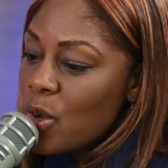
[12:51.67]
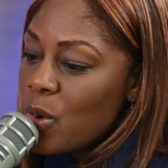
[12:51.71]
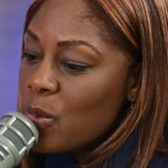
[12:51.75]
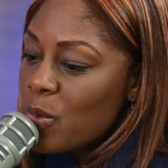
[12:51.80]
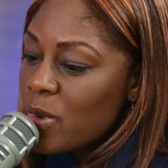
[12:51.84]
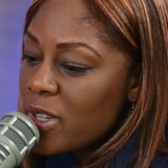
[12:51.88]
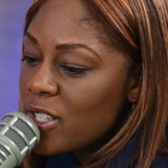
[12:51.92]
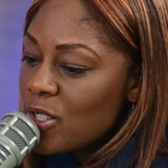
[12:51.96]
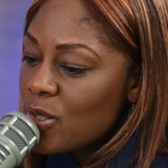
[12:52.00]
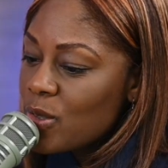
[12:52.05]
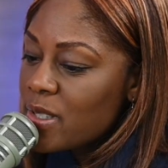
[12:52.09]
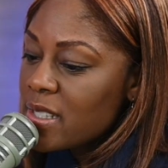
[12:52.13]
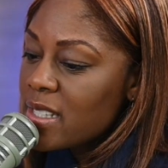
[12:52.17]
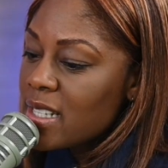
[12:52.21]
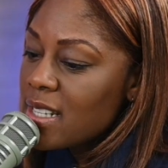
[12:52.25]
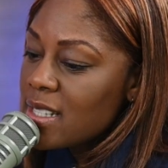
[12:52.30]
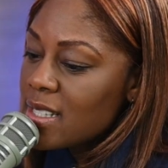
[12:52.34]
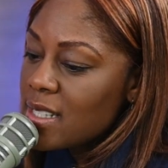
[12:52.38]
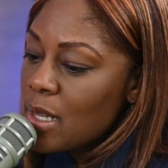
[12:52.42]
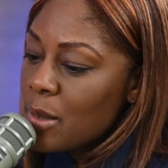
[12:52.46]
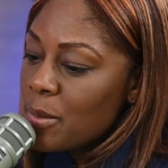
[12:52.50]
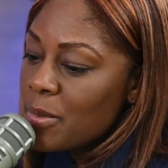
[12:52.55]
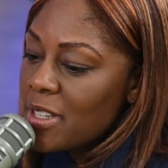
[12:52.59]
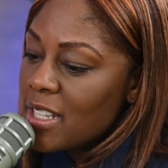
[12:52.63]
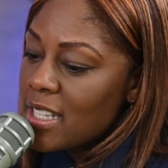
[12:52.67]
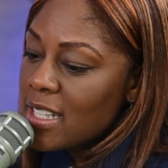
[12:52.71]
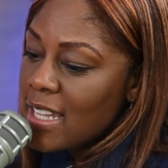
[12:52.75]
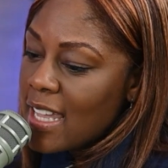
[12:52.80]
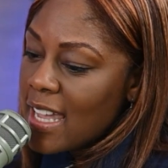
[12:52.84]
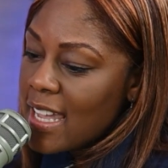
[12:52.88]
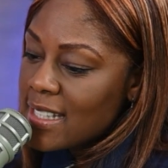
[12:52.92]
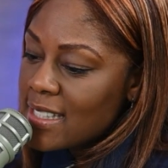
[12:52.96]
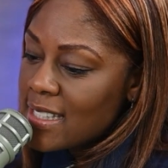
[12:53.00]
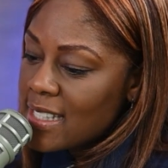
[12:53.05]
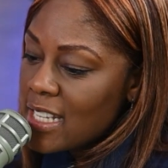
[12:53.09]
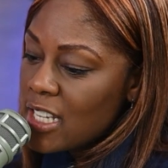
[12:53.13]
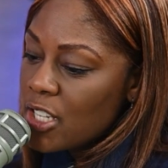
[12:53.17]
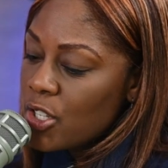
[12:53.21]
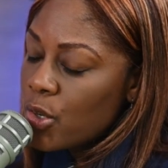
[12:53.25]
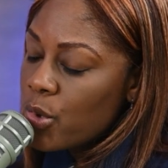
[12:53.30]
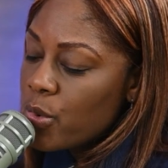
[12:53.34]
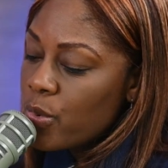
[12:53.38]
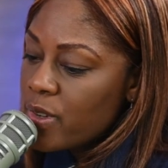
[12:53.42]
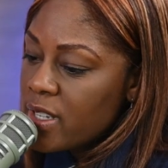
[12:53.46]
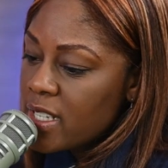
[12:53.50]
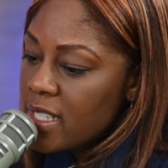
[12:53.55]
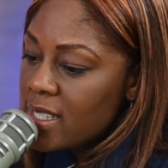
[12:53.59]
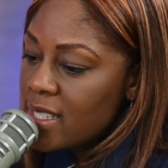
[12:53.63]
when you see something that's
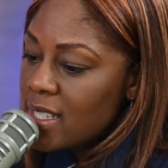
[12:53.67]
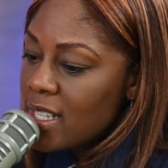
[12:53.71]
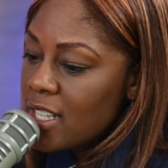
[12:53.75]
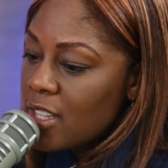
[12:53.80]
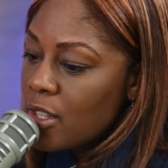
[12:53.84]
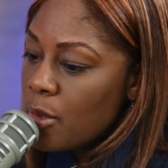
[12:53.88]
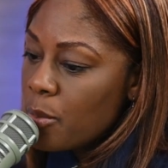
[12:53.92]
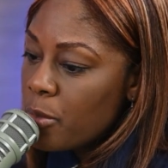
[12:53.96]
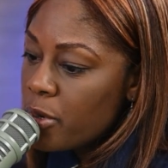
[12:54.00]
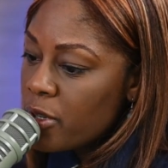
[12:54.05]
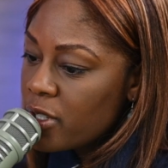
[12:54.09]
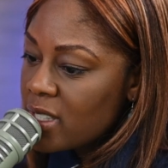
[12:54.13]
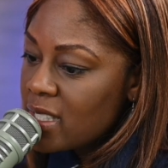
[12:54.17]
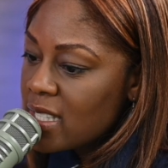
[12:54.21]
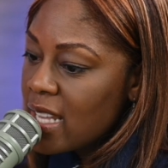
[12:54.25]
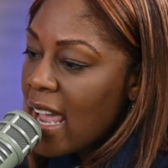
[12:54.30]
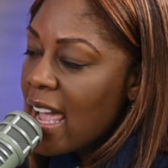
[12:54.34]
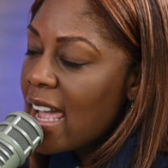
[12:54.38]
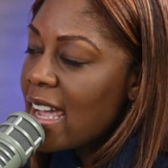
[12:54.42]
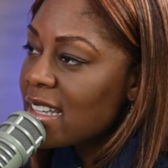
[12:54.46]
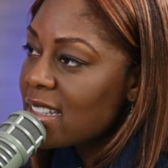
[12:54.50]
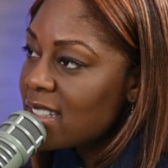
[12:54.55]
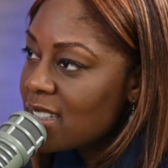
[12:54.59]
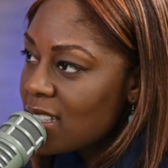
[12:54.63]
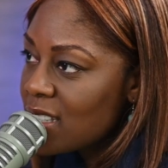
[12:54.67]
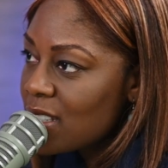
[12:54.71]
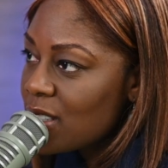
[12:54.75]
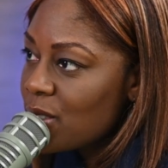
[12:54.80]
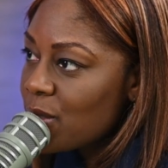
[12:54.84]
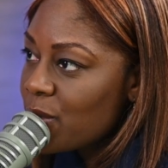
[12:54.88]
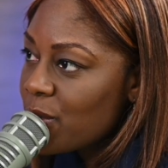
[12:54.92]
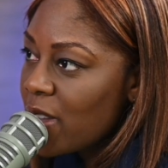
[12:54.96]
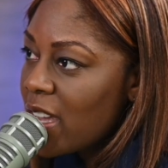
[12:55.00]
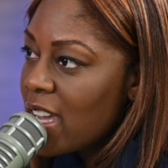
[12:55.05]
increasing the protective